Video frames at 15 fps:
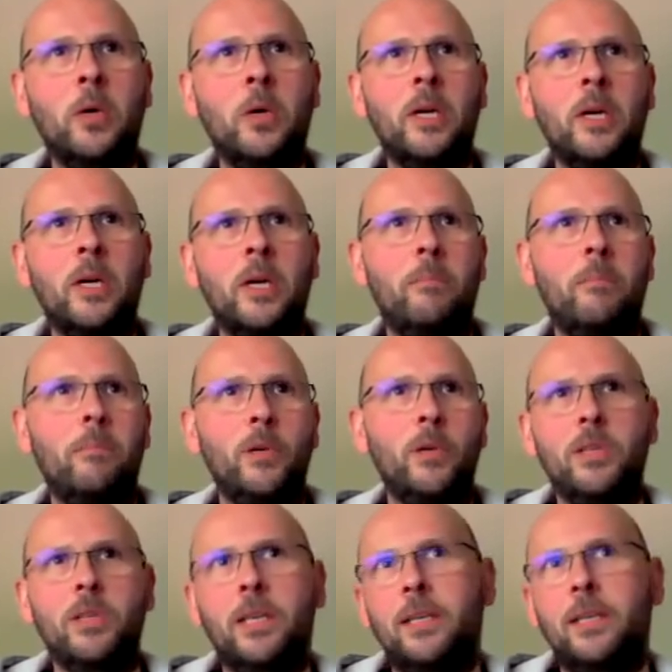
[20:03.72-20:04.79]
music
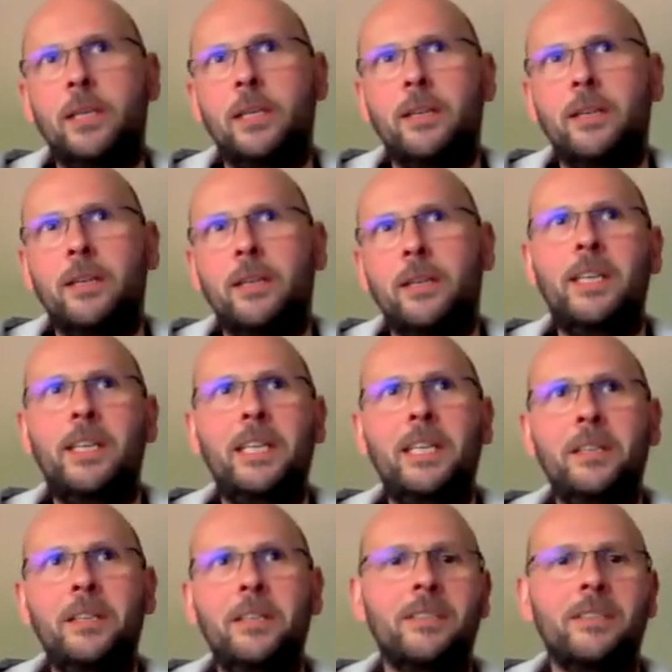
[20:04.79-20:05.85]
needed.
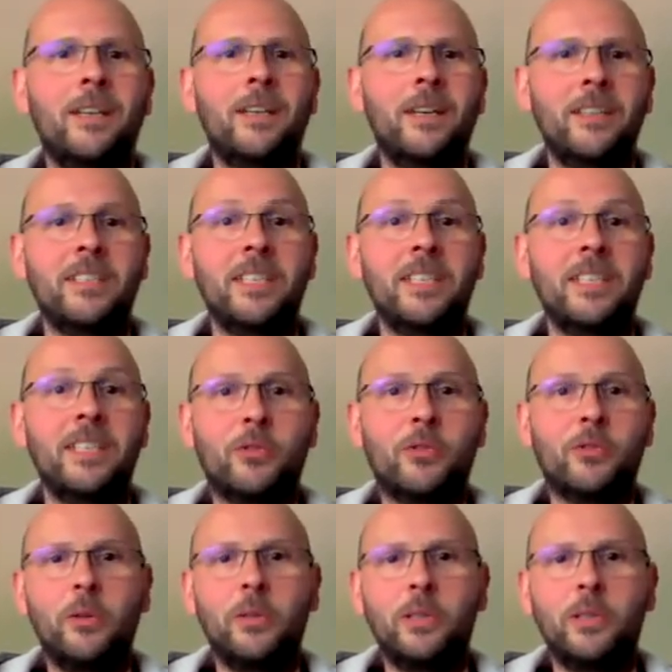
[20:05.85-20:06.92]
There's the intro that you
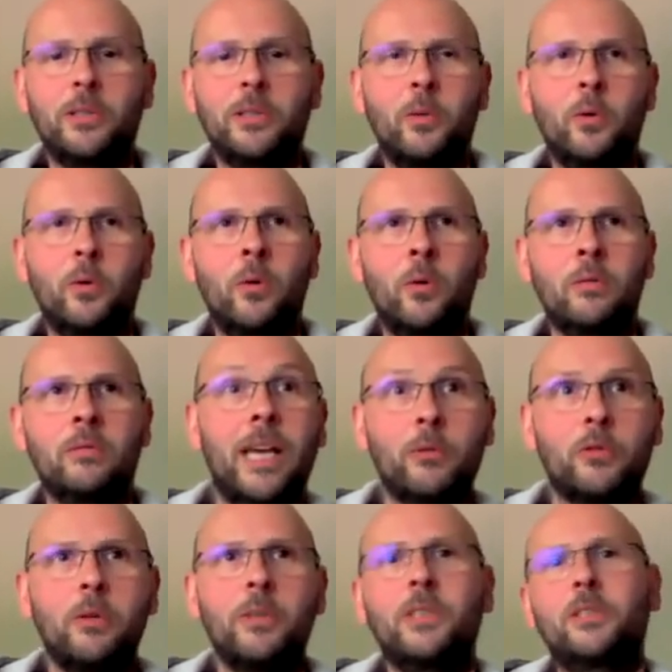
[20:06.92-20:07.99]
saw. There's the outro that
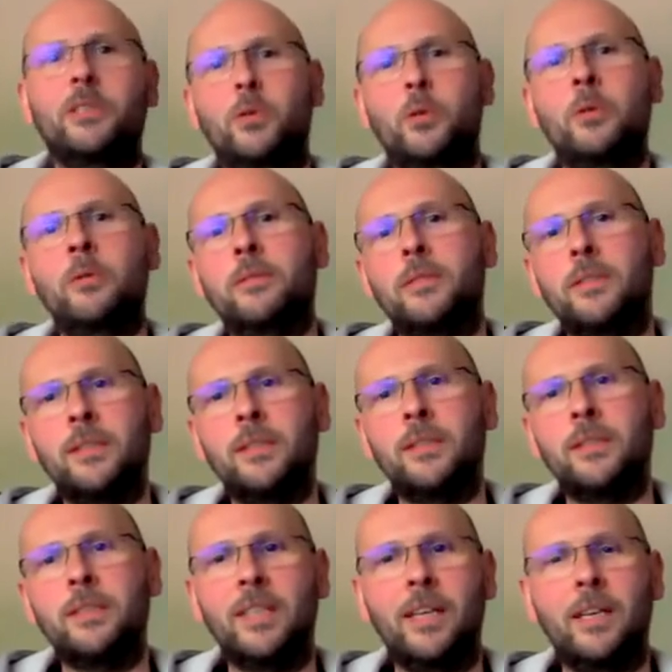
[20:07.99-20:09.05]
you saw. There's
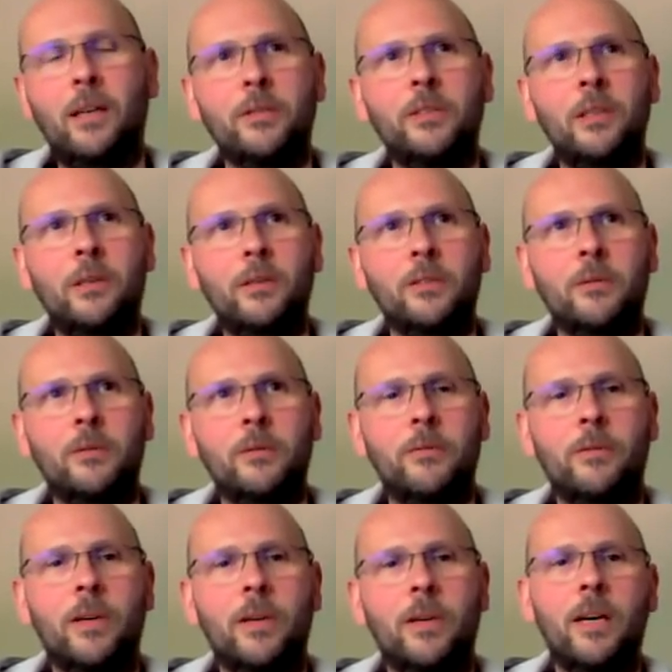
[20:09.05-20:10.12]
lots and lots of
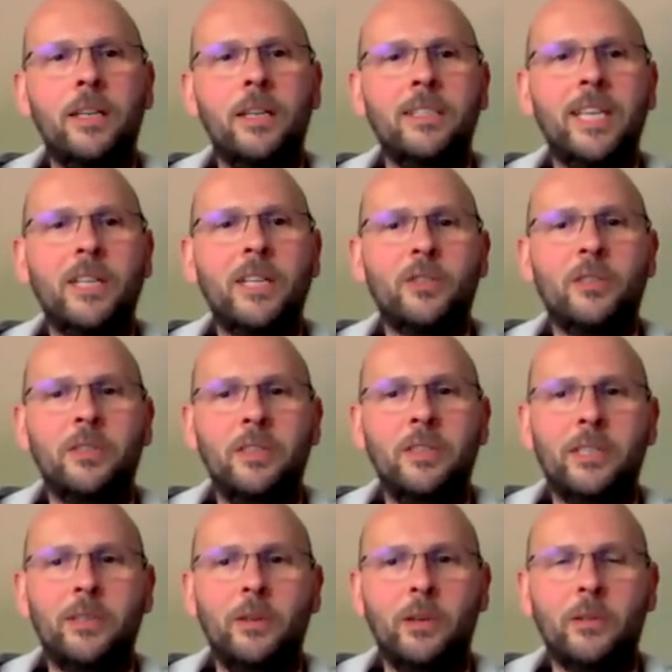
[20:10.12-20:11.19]
attention to detail
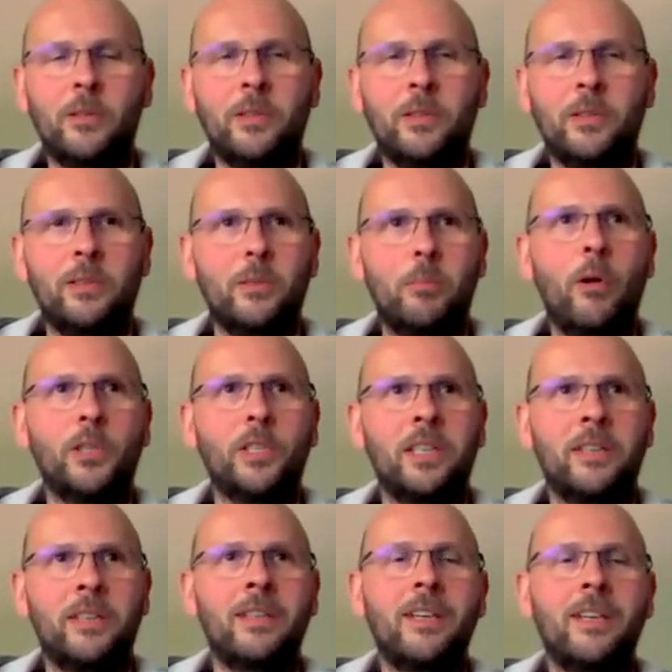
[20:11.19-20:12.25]
that goes into polishing
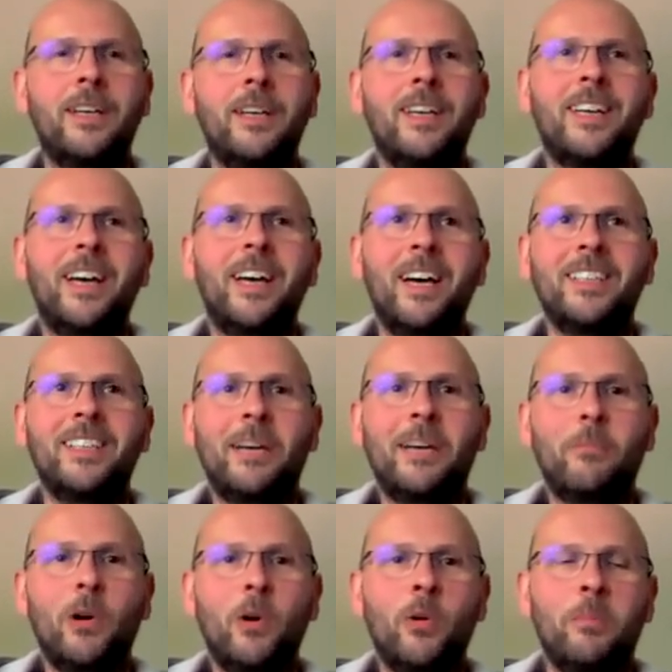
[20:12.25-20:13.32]
the
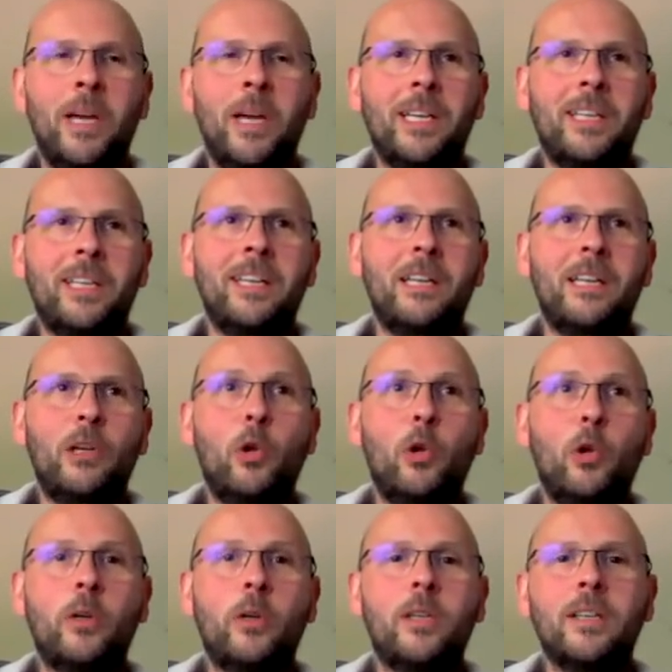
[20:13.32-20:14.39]
demo and making it look
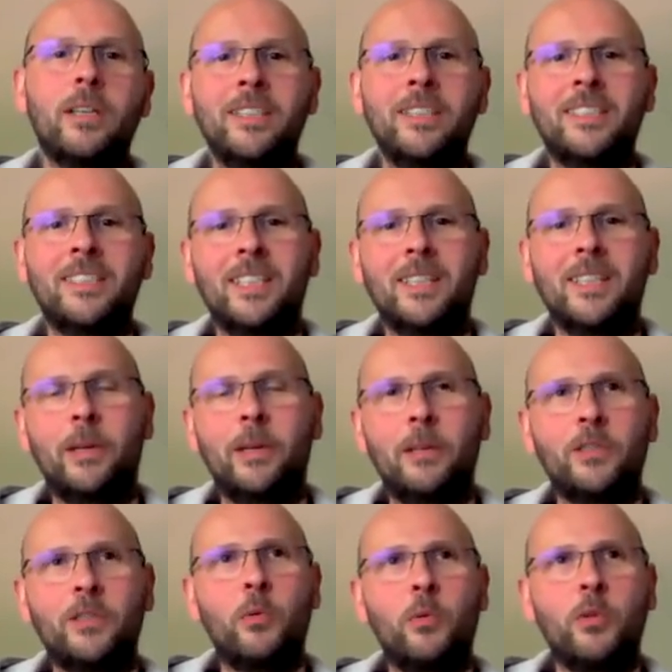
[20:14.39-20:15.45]
and feel as
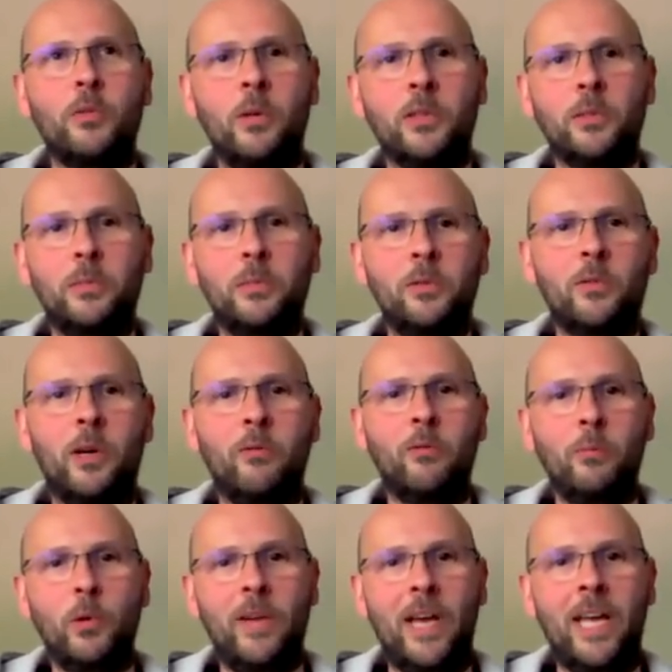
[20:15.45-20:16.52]
smooth as possible, try and
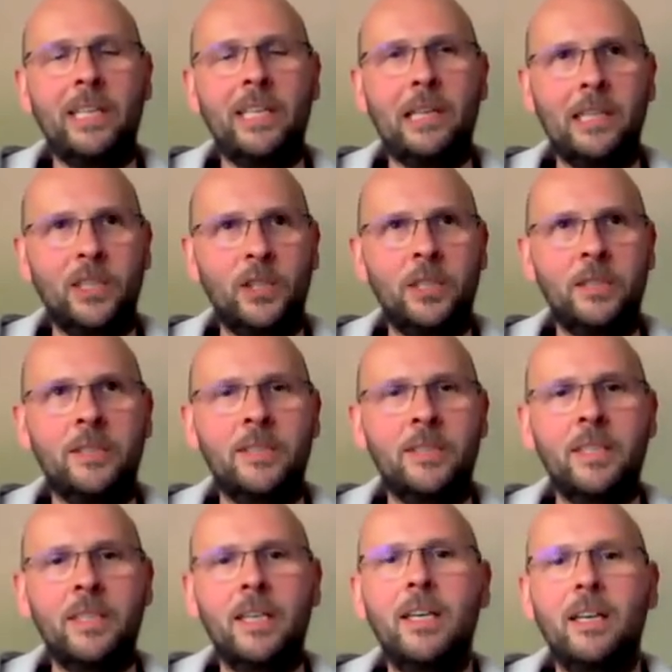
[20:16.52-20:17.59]
remove any glitches,
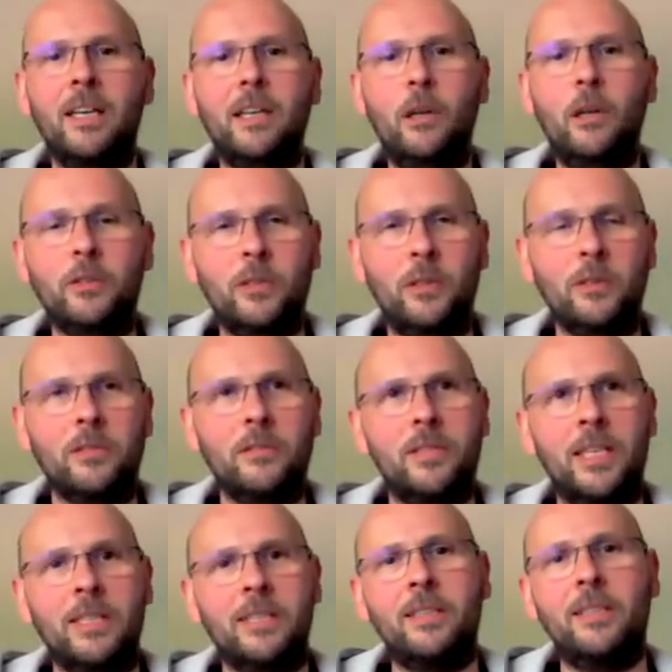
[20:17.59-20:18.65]
and lots of
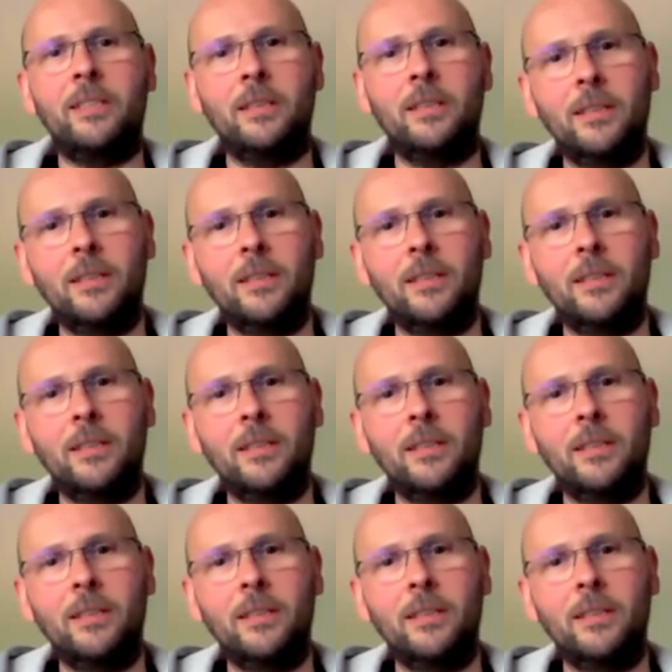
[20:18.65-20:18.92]
testing,